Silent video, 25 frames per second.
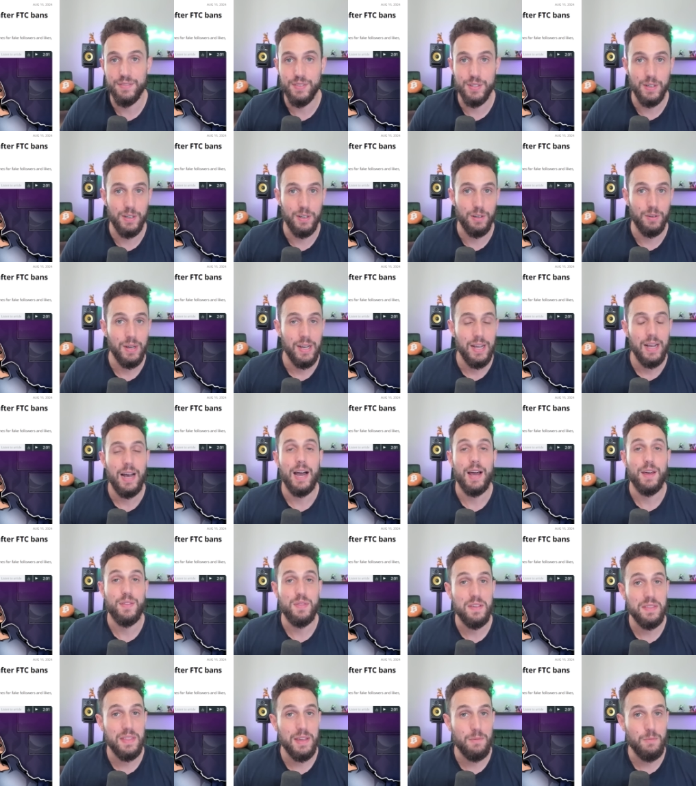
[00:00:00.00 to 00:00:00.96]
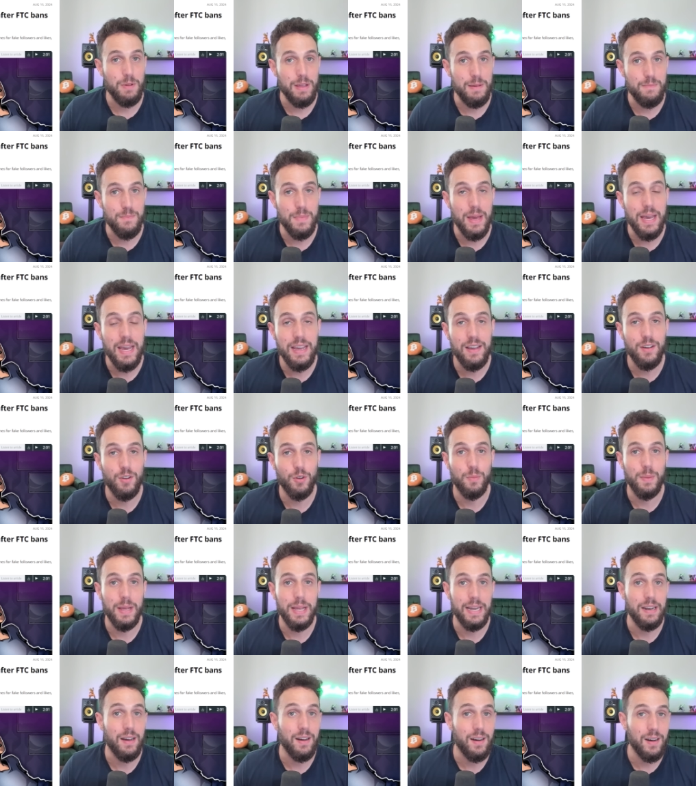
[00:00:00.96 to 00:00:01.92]
So I think that we may or
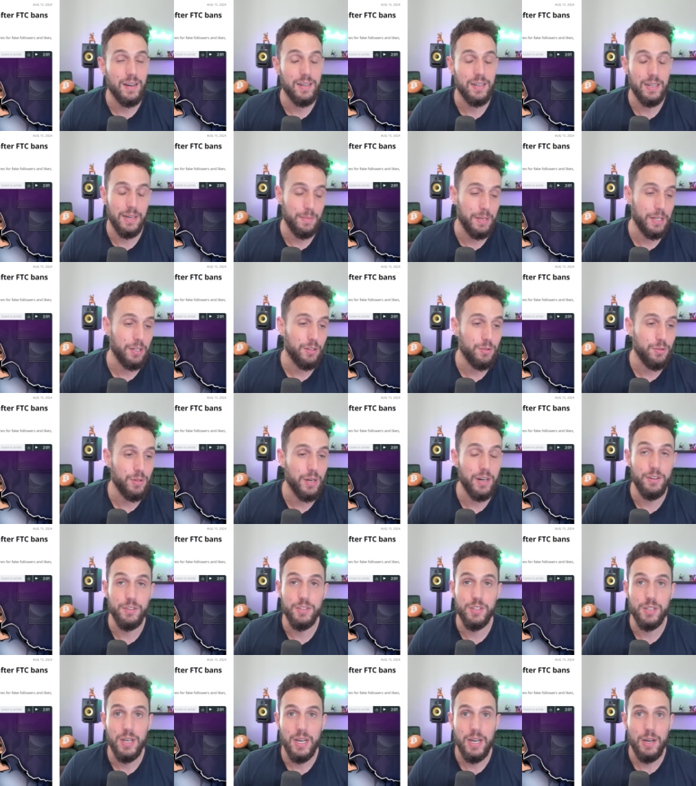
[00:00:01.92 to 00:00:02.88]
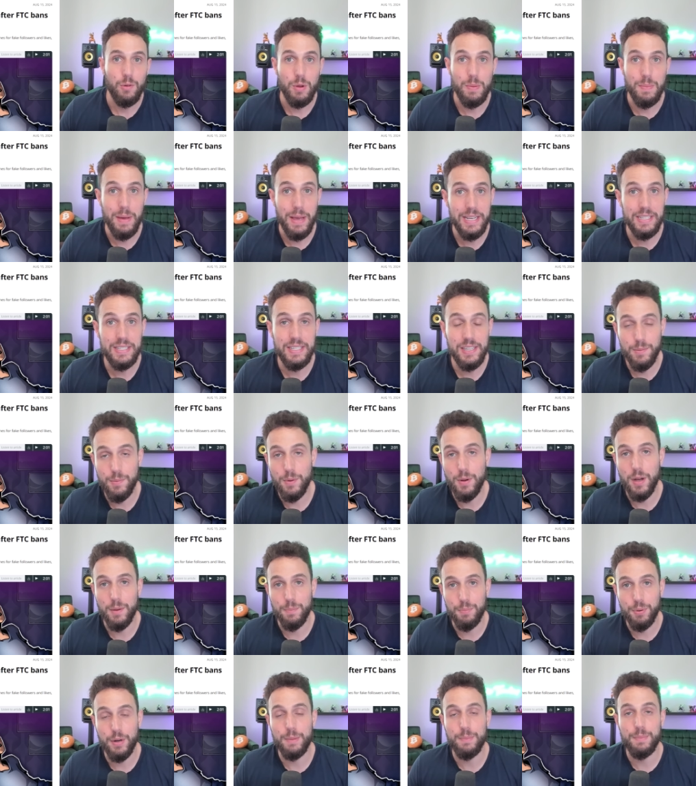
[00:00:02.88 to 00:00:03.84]
may not, I mean, who knows, we may see
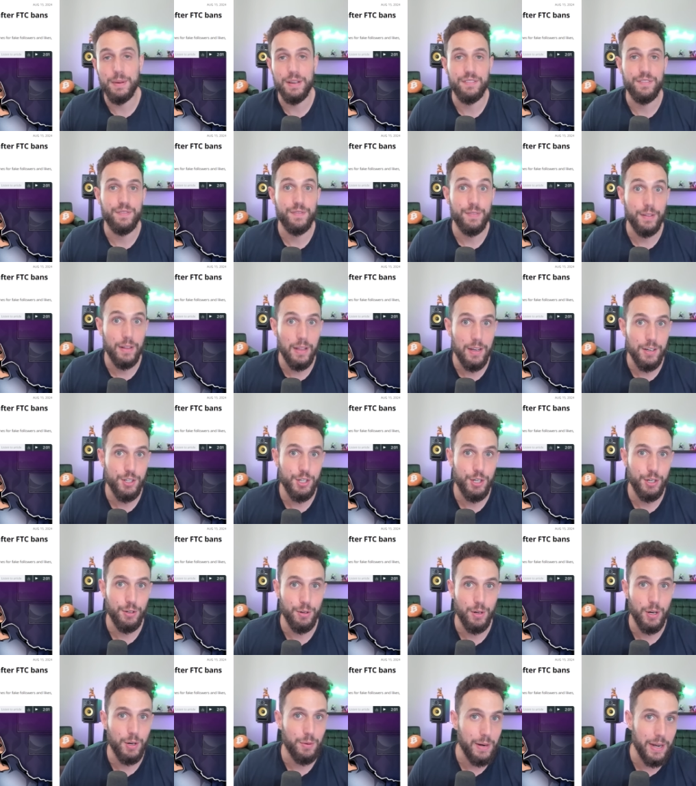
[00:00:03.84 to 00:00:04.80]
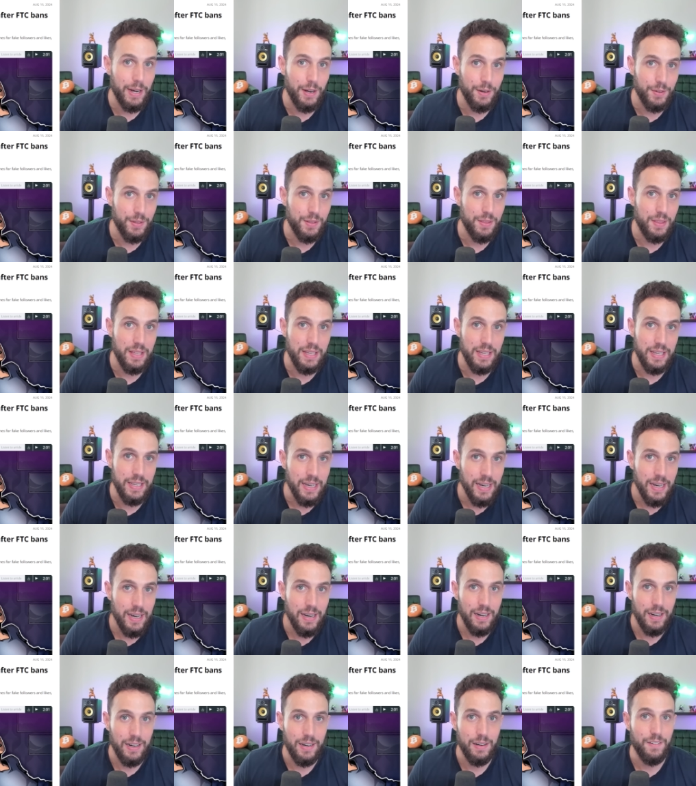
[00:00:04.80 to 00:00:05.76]
a pretty big flush here around the
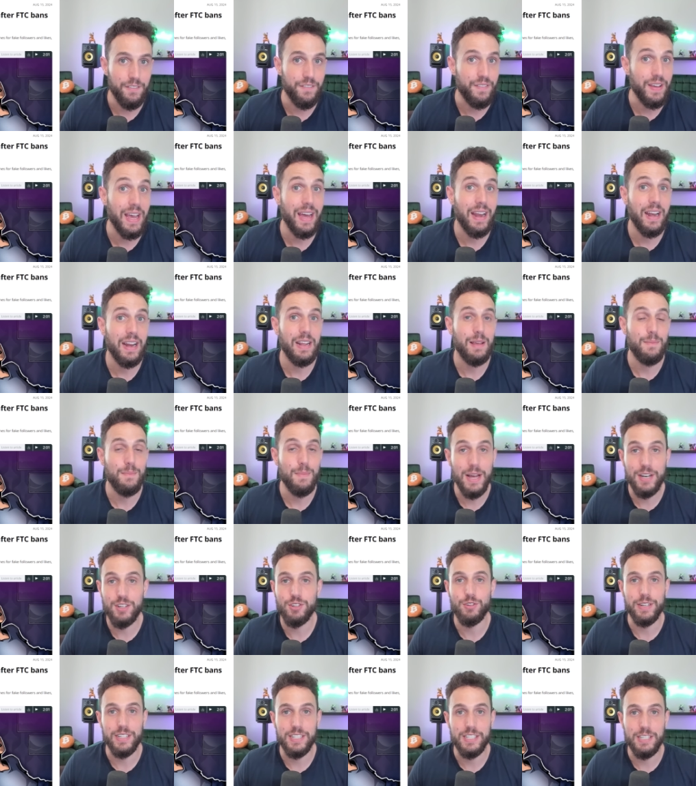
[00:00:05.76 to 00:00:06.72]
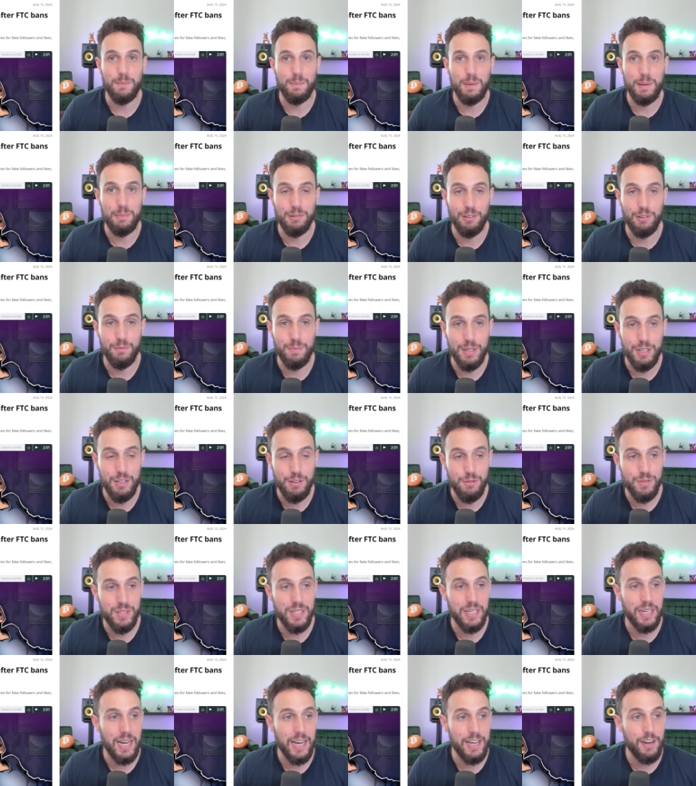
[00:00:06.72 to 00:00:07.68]
vanity metrics that people have been
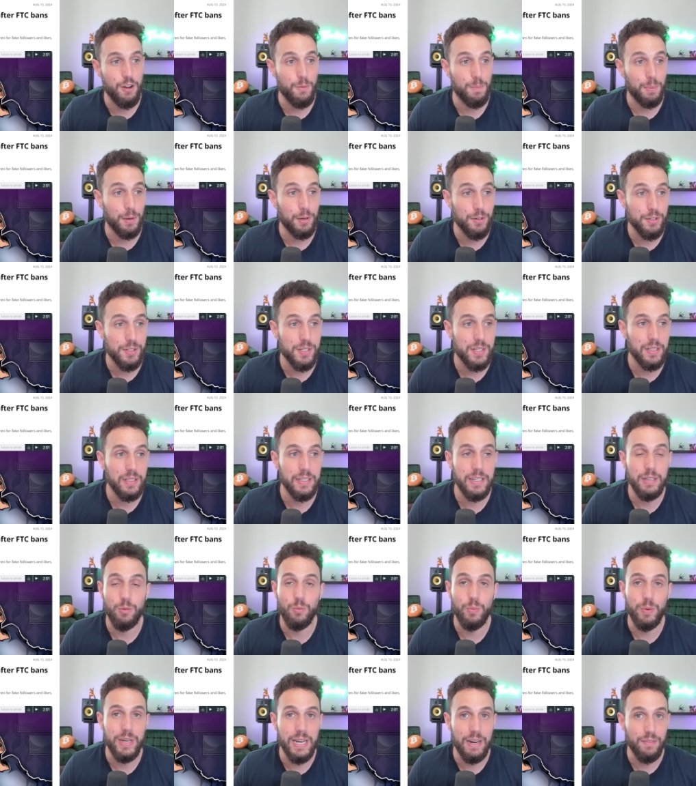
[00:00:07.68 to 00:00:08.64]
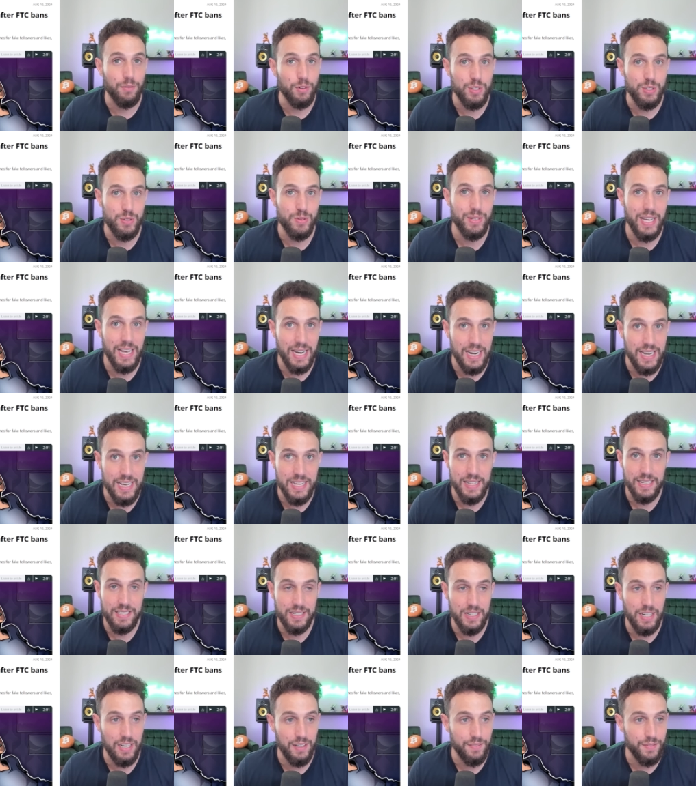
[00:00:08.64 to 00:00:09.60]
using. I know personally, we never use any of
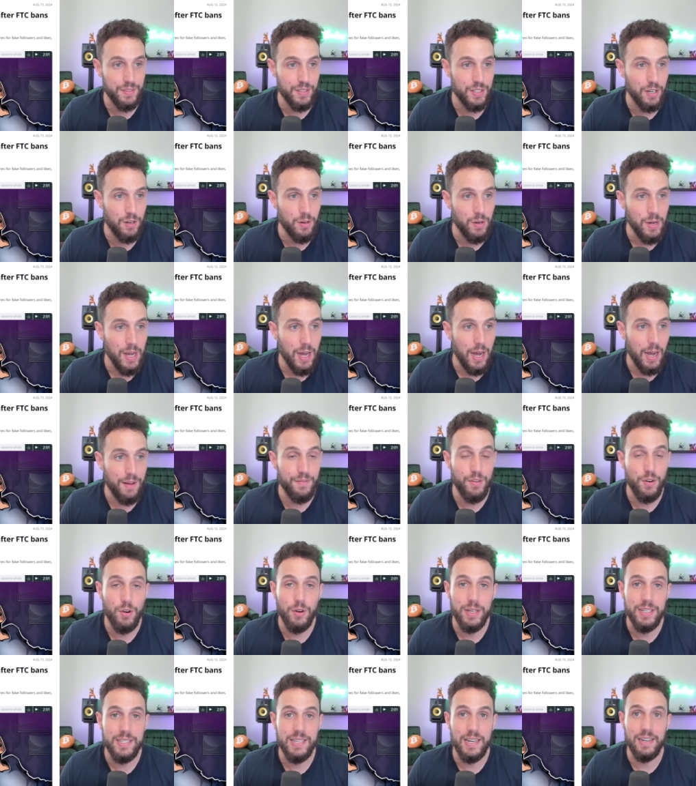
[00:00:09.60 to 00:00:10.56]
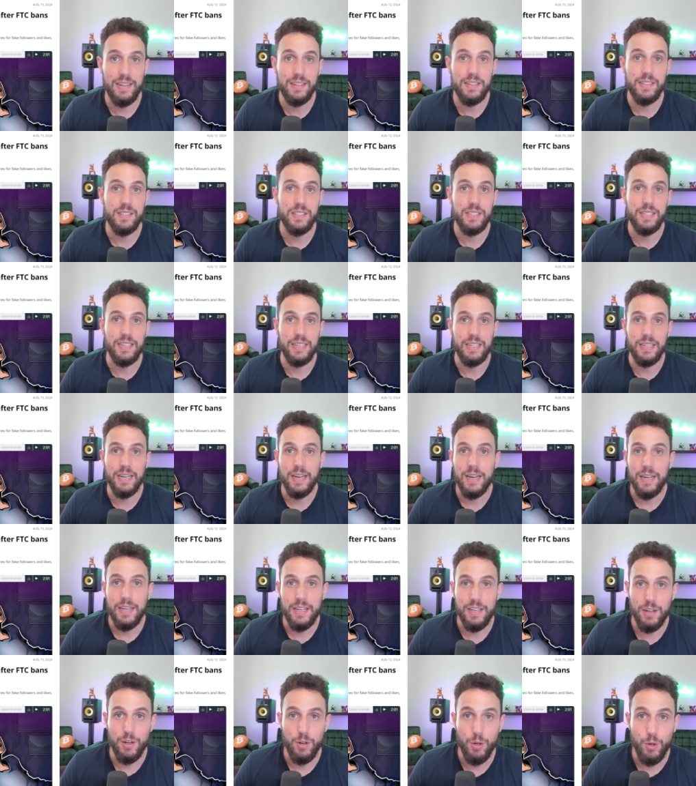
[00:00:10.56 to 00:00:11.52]
this stuff. So I'm very excited to see,
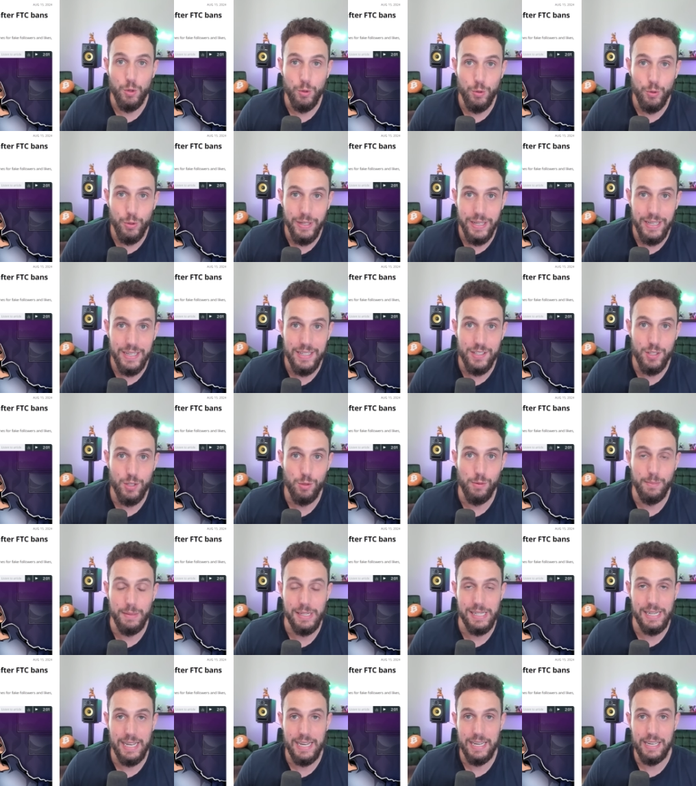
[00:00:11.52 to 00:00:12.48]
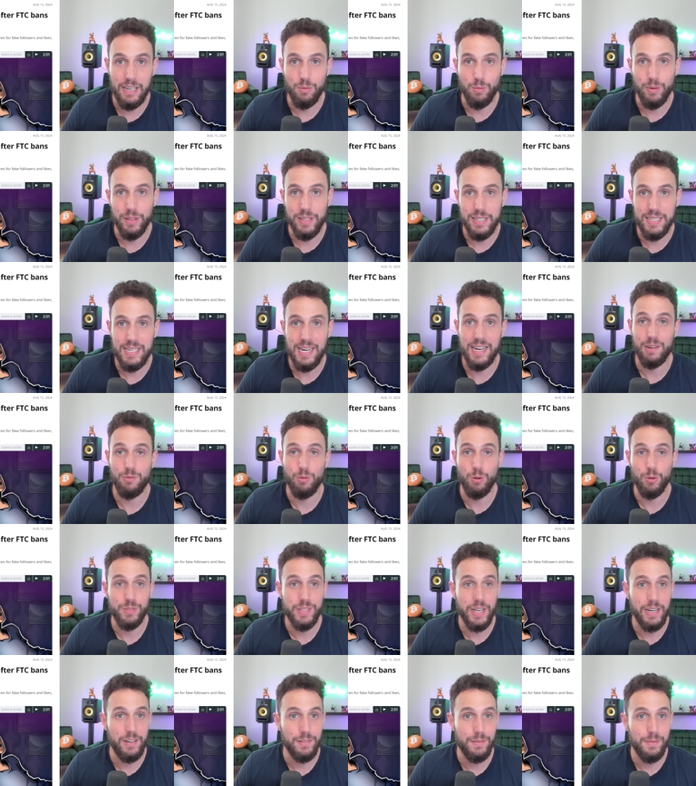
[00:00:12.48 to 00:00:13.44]
you know, who is swimming naked when the tide
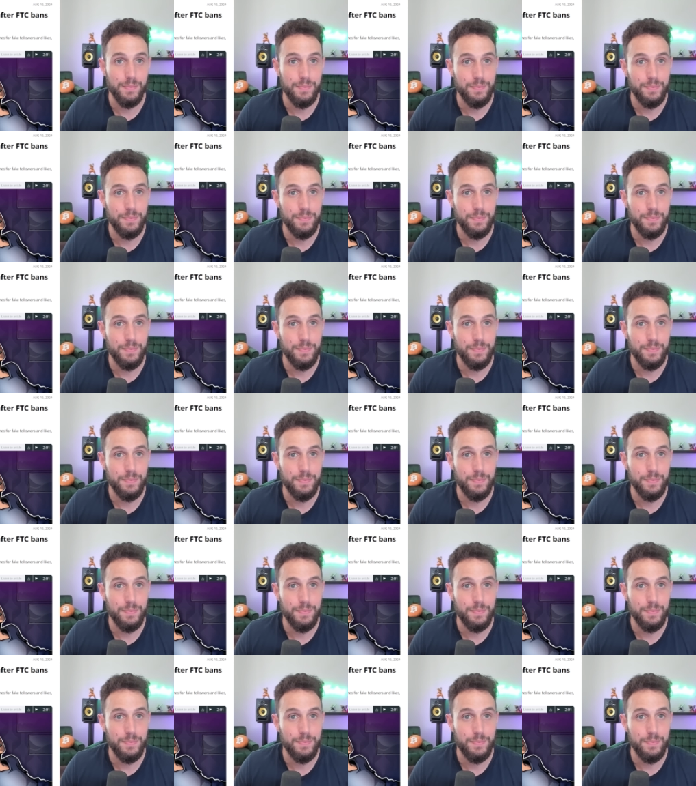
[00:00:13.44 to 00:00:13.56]
rolls out.